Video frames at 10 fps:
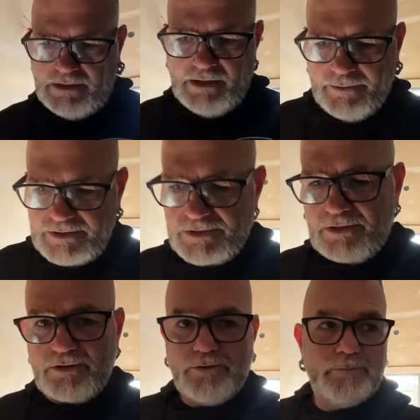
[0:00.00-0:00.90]
All right, we're just
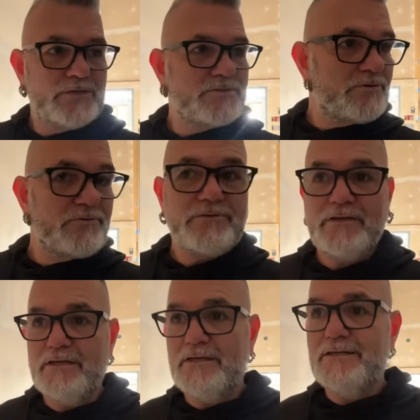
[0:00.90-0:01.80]
gonna go measure
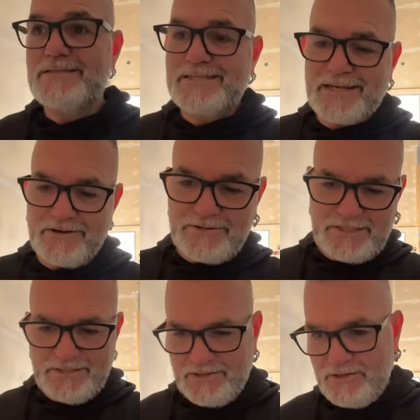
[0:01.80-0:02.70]
the stairs
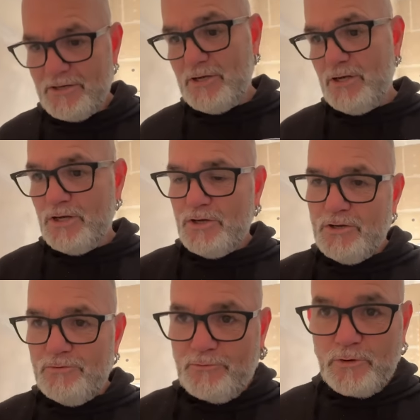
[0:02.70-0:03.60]
here
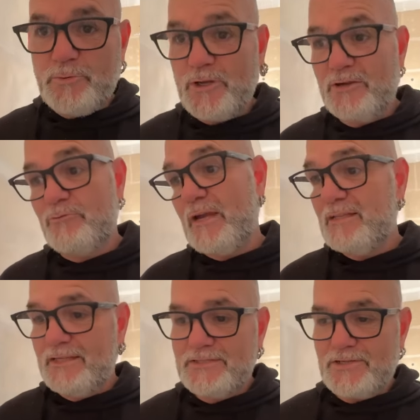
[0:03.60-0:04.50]
for putting
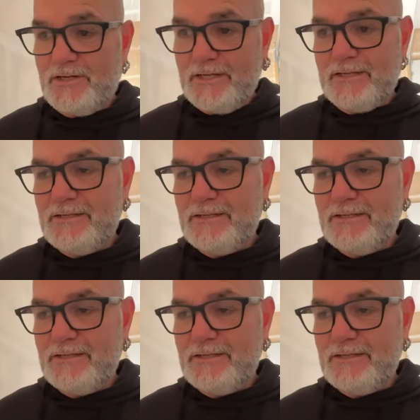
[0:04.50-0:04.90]
railings on it.